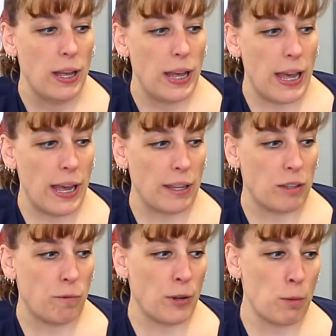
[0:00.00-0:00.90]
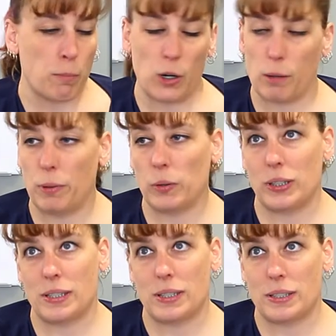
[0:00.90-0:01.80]
And the fun part about
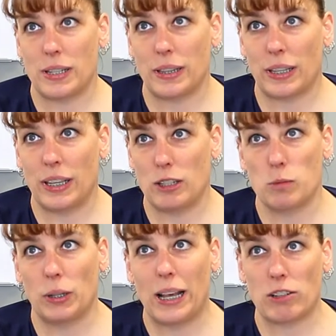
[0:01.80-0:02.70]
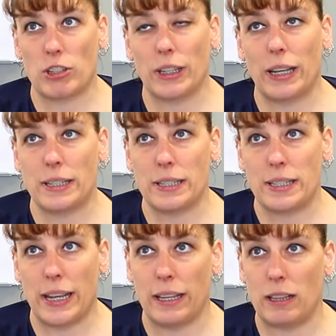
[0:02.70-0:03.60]
this is that the kids will actually get to
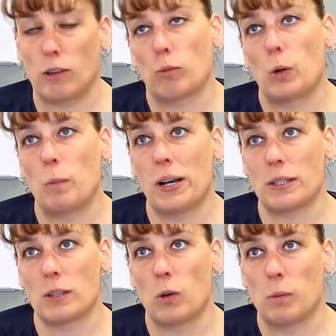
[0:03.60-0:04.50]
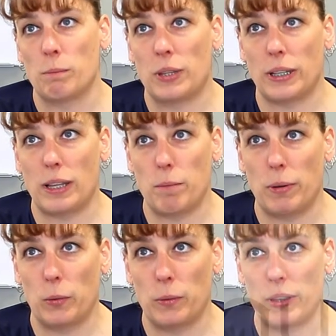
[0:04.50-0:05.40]
take their robots home that they built with